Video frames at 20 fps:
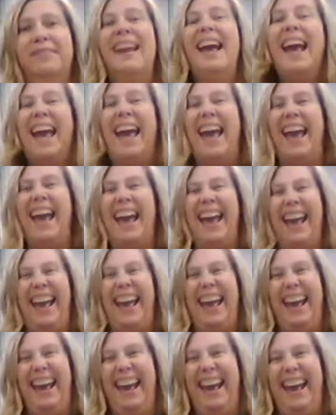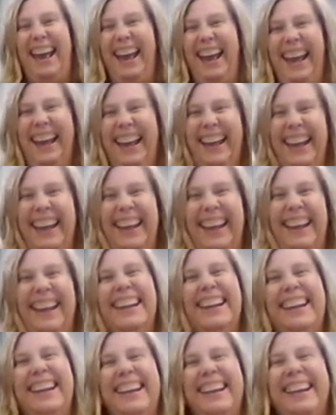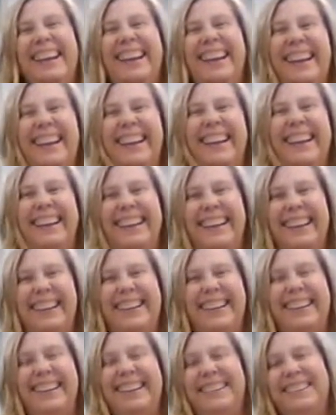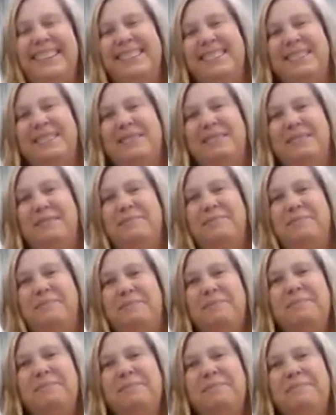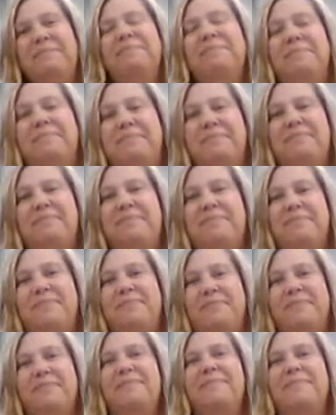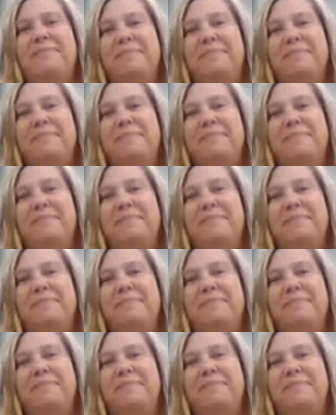The person shown says nothing.